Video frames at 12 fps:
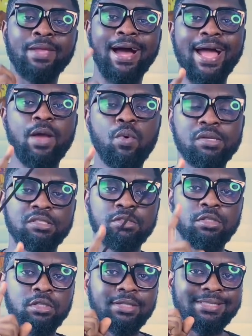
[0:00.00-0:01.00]
I
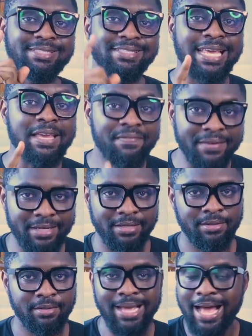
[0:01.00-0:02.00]
wasn't saving
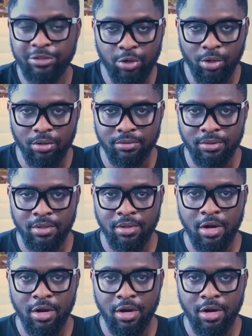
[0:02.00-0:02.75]
at all.